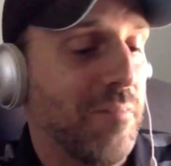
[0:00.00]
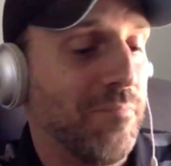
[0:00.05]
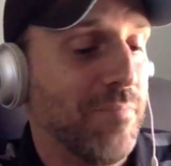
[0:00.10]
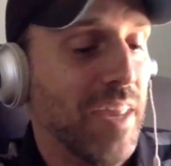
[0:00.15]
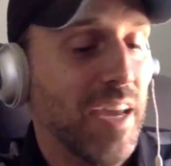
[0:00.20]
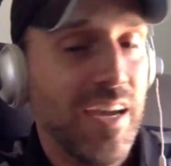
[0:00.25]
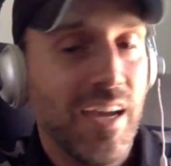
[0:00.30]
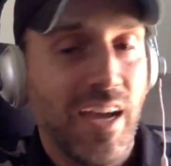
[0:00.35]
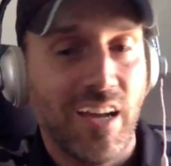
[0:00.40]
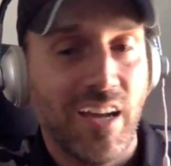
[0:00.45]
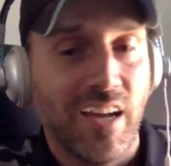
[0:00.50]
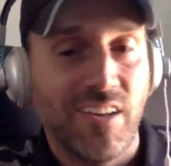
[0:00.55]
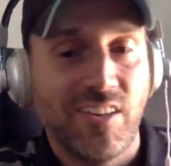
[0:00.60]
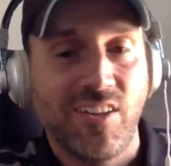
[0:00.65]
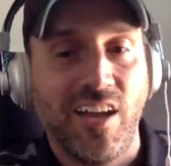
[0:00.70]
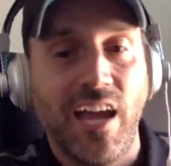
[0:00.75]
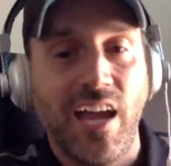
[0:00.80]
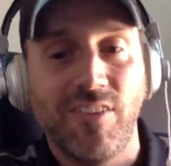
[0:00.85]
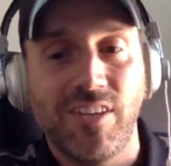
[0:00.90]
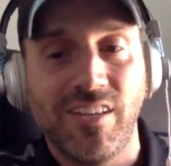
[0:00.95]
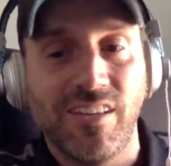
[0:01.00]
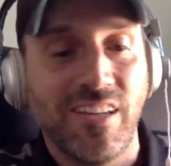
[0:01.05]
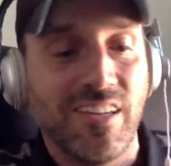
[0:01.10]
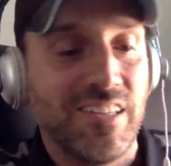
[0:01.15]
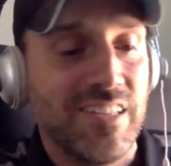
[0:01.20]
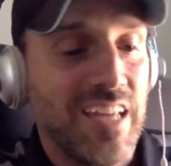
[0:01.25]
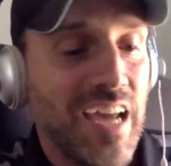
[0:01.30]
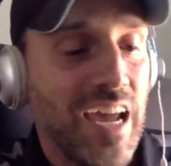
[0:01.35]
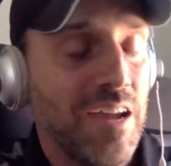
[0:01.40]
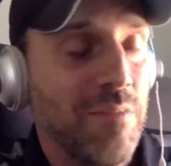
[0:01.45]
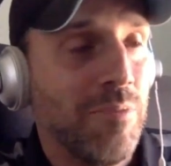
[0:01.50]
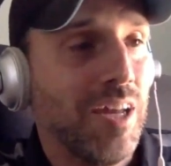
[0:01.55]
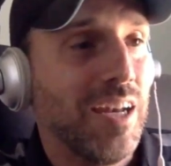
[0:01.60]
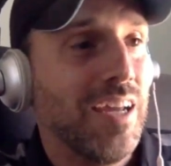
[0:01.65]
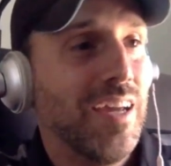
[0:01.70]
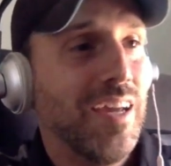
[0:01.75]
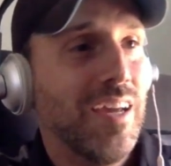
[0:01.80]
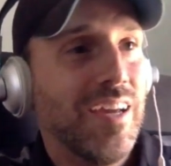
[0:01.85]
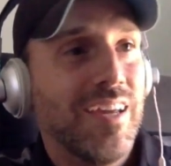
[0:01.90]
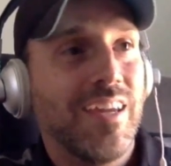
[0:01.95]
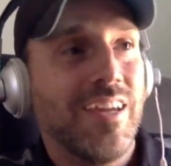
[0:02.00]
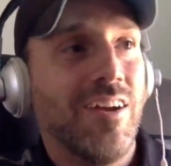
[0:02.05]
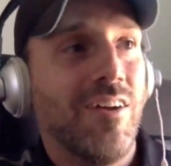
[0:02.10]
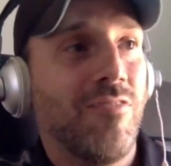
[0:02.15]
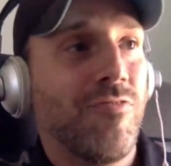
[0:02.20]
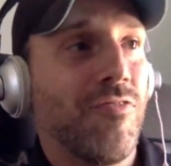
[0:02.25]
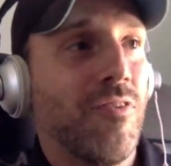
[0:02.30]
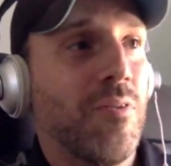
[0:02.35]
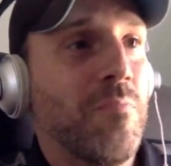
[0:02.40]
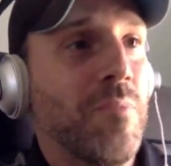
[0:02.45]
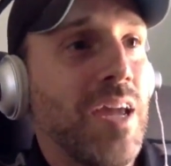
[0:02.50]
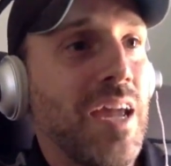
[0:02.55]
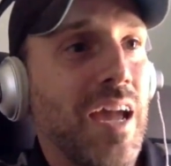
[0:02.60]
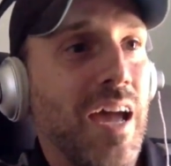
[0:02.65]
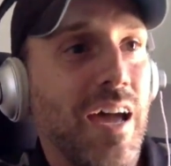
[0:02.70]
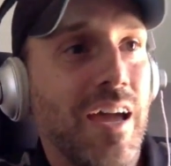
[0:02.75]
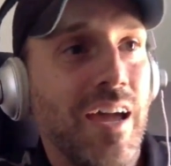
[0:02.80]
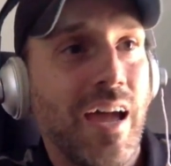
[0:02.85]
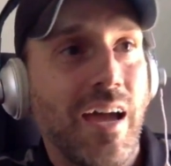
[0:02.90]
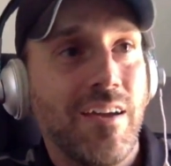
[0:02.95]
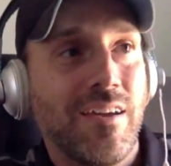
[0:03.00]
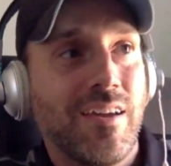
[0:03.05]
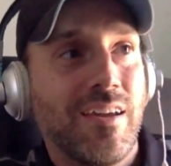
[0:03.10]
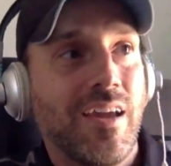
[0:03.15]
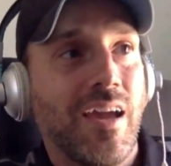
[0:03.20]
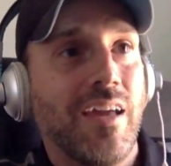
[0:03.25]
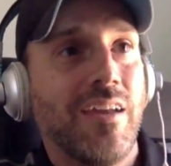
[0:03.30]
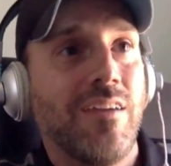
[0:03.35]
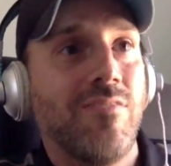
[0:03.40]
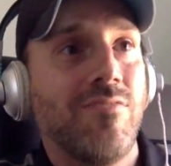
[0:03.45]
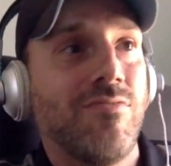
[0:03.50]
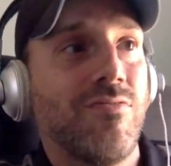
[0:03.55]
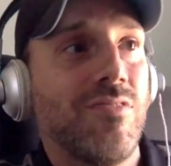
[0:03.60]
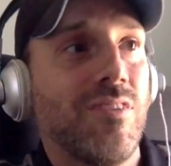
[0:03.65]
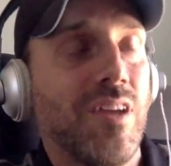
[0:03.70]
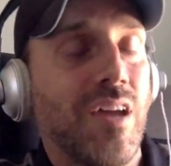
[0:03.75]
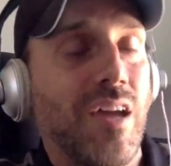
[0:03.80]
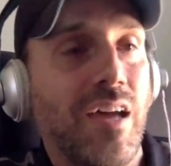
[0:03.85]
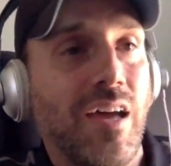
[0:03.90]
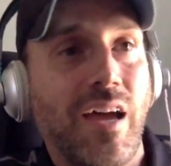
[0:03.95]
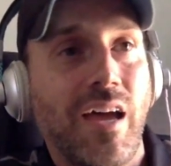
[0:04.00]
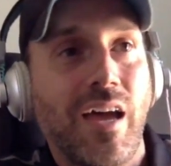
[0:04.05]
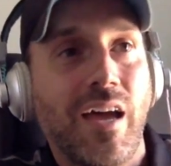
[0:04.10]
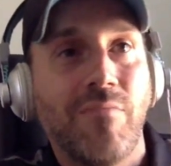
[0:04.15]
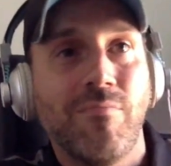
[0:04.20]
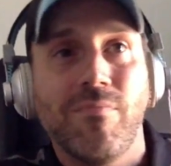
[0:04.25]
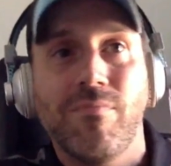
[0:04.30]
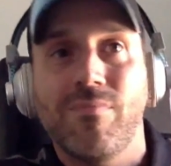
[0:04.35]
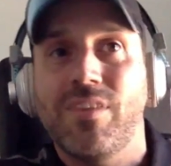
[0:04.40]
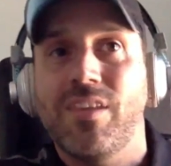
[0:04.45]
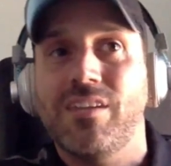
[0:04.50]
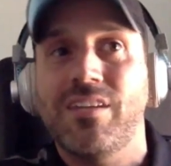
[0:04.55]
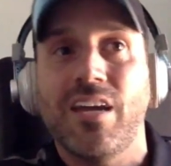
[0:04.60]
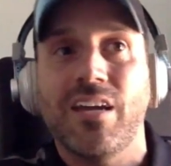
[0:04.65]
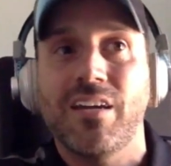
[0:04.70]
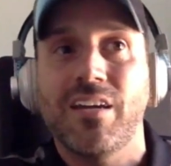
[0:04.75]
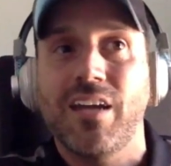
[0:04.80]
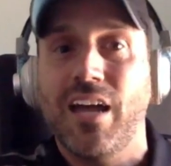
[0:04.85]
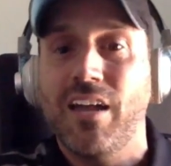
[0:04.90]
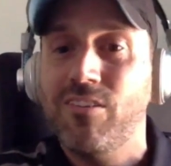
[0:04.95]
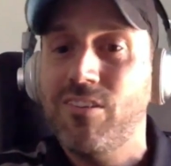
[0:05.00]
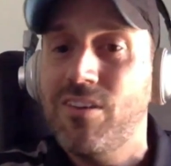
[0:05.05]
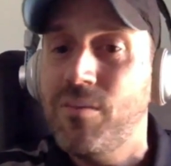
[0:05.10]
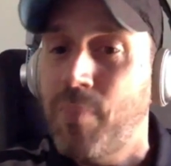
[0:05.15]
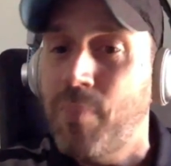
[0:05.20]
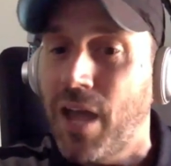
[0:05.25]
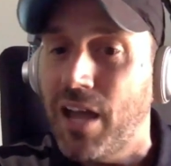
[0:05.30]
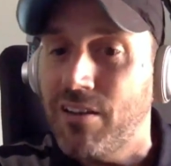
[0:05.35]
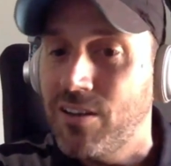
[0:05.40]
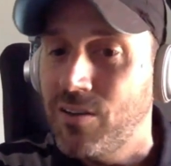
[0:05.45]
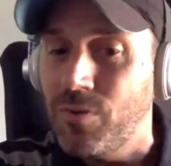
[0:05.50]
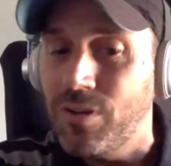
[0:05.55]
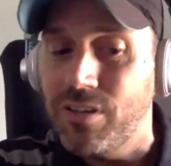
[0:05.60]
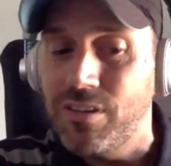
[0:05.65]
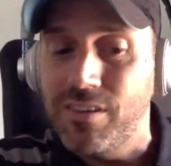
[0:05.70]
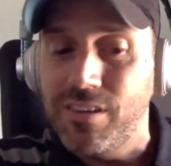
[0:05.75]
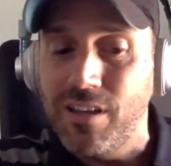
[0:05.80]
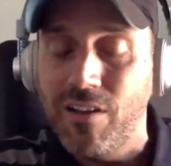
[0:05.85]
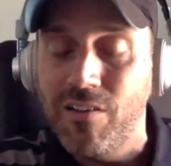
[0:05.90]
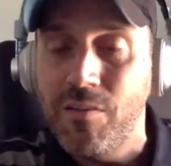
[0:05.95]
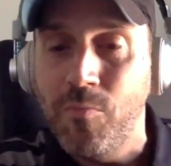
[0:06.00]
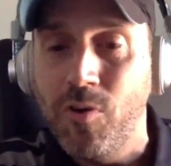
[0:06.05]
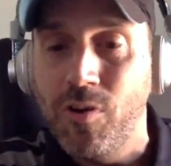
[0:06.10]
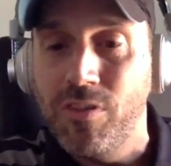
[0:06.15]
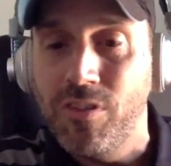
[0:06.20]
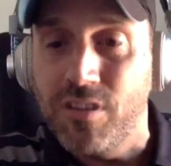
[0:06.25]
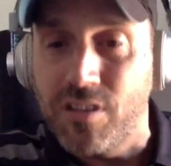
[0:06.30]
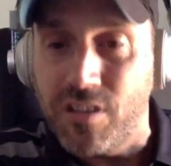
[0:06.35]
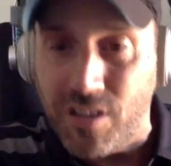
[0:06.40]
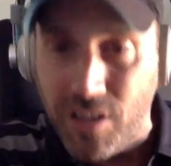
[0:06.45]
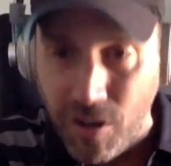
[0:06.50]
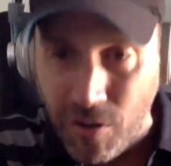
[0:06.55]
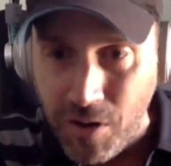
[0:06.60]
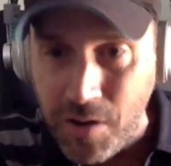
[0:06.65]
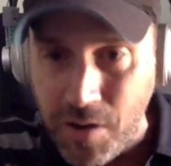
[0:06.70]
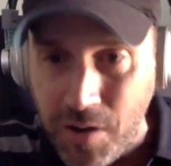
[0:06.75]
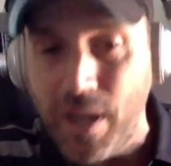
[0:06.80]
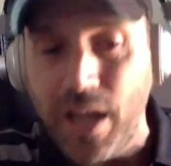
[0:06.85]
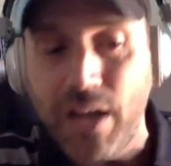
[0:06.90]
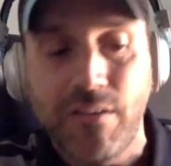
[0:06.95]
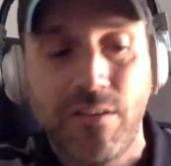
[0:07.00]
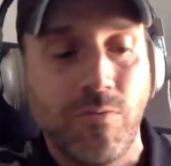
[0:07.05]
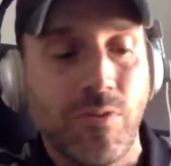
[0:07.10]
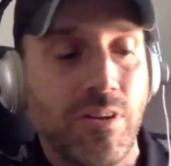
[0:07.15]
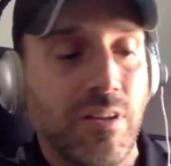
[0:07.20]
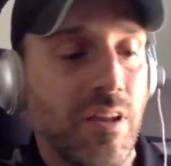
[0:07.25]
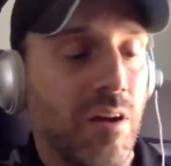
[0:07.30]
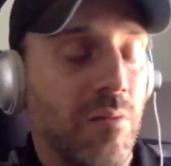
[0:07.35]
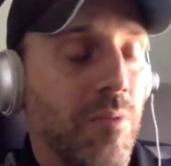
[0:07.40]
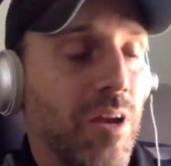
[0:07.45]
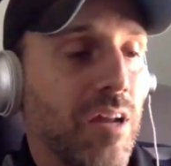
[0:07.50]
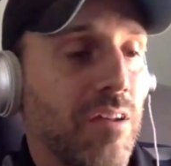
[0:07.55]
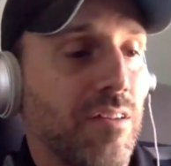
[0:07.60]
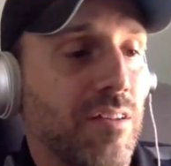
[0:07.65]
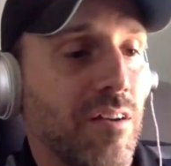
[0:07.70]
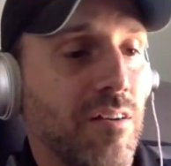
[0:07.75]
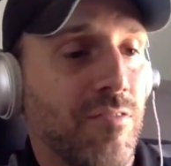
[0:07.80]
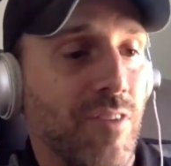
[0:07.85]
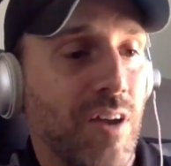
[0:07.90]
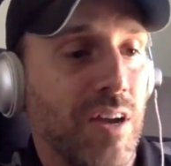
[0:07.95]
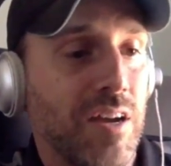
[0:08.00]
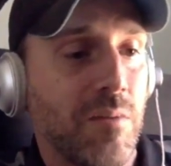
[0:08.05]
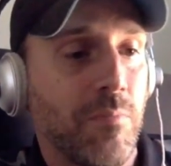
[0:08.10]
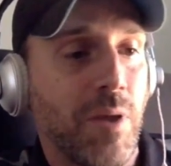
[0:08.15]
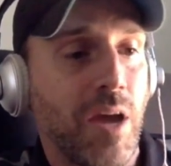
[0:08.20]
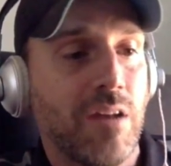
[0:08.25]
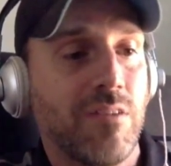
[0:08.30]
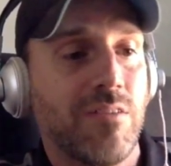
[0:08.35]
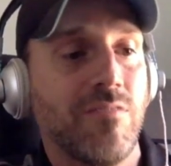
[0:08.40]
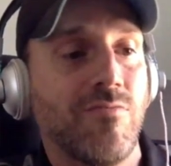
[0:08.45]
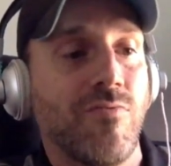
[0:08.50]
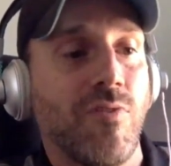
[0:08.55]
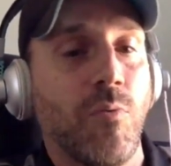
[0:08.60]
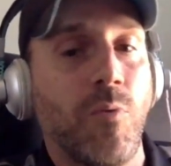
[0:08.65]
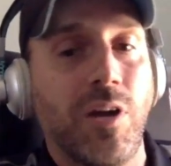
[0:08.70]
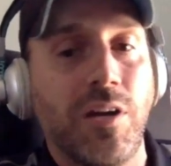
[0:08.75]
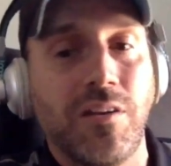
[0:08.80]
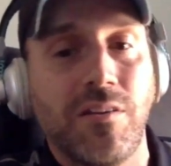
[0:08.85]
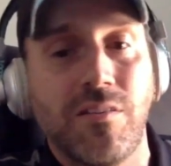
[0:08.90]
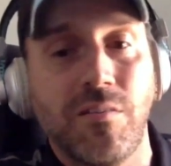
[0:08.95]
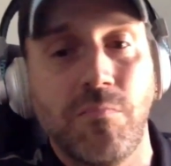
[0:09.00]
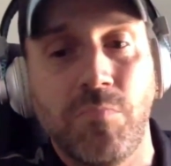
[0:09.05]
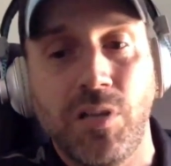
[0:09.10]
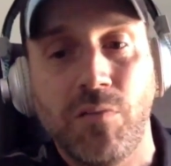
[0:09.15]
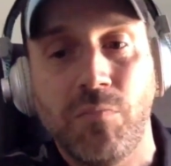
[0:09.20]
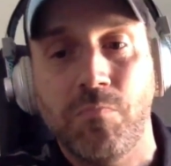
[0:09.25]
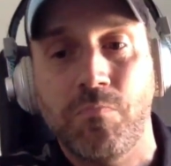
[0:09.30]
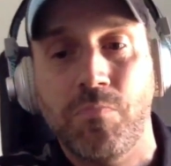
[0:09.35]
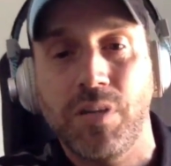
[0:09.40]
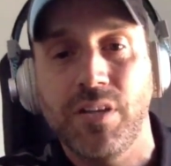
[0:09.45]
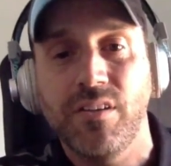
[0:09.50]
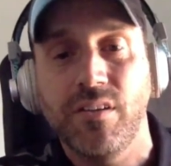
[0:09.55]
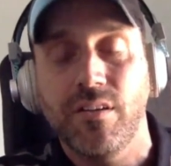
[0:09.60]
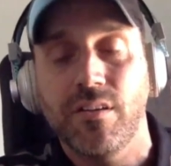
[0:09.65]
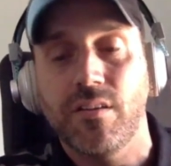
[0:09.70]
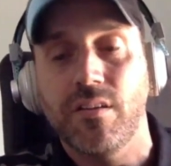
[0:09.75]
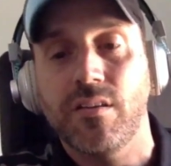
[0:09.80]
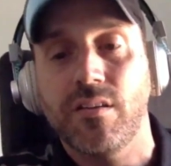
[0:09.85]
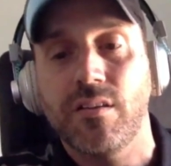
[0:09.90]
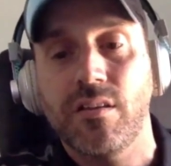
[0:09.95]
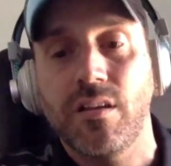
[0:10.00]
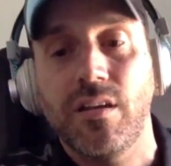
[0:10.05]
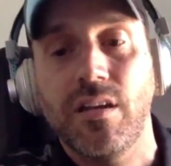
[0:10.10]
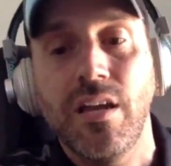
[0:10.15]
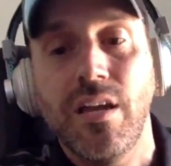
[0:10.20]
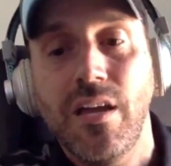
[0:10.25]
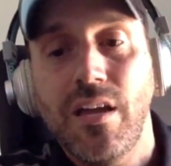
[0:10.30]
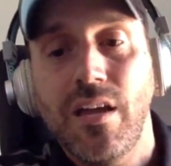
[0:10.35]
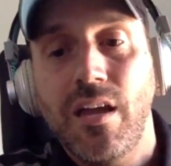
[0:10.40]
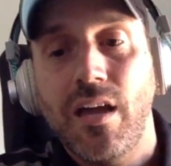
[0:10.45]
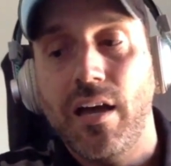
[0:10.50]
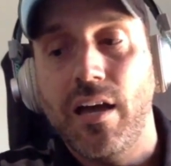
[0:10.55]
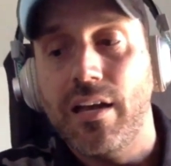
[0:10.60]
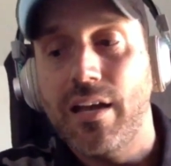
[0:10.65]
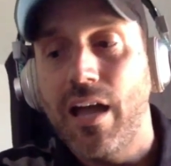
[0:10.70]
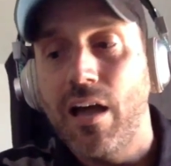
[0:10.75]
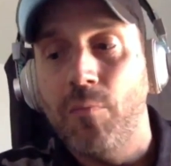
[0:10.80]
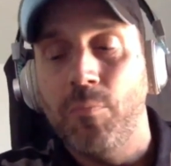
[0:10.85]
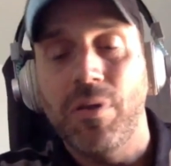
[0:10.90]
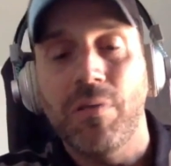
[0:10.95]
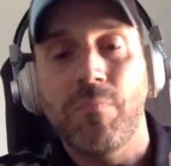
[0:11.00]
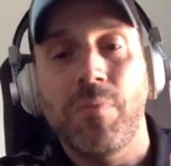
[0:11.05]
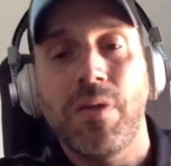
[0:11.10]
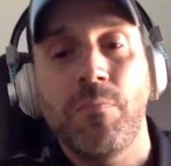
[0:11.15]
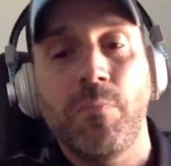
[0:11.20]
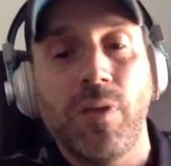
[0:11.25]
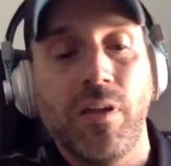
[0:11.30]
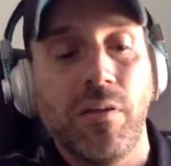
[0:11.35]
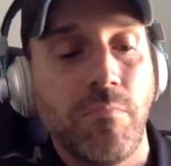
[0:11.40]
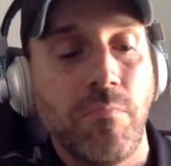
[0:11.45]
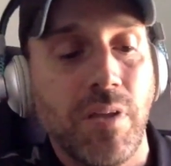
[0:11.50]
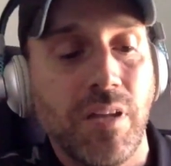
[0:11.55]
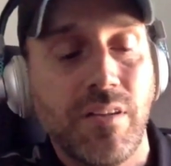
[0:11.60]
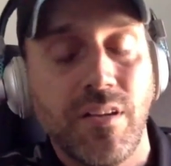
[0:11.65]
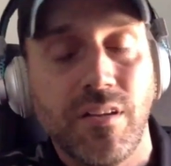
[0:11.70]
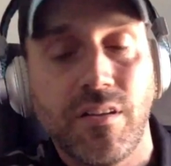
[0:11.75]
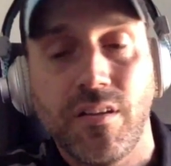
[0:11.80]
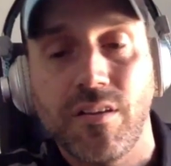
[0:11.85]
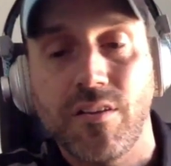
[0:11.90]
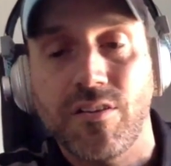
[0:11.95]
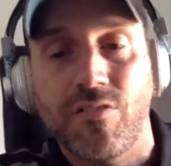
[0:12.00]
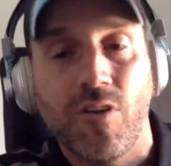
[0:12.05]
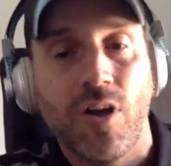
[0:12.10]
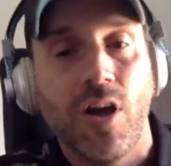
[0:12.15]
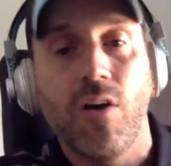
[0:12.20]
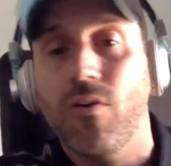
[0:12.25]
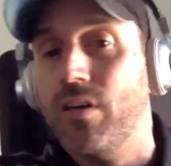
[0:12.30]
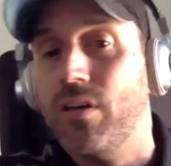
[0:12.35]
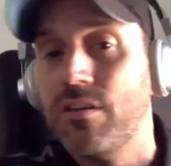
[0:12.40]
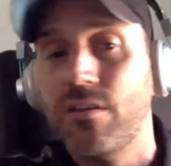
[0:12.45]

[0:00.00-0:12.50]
Um, I still have it to this day. But, you know, for me, I, I kind of, uh, the technology passion wasn't there anymore. The security passion was there, but I started finding a passion for wanting to build businesses and, and helping people and businesses grow.